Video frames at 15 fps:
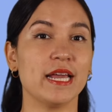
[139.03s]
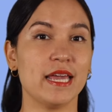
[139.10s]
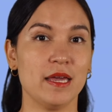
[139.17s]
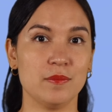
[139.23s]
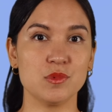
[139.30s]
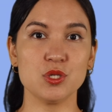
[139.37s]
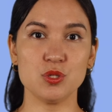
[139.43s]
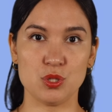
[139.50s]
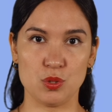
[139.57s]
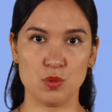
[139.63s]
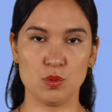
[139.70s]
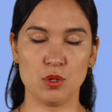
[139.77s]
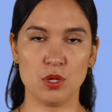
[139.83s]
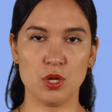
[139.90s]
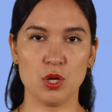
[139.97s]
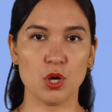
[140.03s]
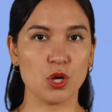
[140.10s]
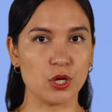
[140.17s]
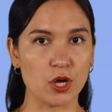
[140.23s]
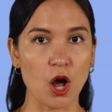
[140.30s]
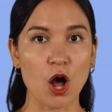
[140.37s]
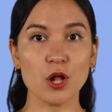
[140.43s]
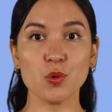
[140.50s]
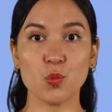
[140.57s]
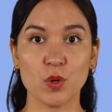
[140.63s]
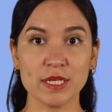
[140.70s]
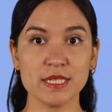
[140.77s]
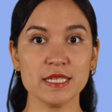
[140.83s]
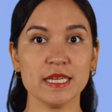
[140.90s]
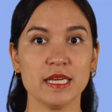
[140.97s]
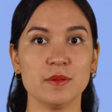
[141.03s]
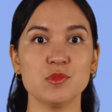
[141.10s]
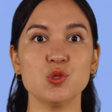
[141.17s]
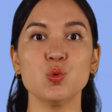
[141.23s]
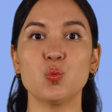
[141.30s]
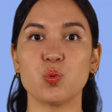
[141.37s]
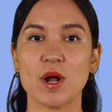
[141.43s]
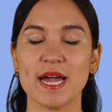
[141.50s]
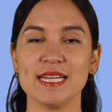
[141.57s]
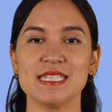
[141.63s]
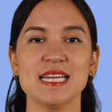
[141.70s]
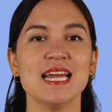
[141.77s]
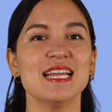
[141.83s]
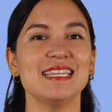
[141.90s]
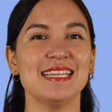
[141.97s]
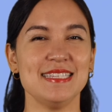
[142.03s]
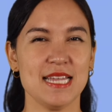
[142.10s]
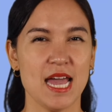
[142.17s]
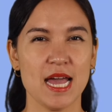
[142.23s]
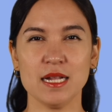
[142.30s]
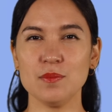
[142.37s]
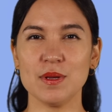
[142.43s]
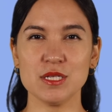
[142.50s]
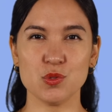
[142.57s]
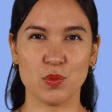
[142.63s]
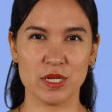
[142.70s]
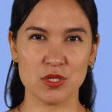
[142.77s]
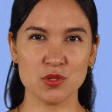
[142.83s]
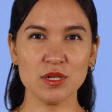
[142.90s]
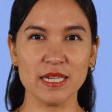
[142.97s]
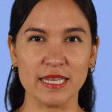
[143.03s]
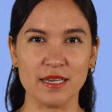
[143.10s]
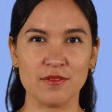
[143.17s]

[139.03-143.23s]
wanted him to do. God wanted him to write the 10 best ways to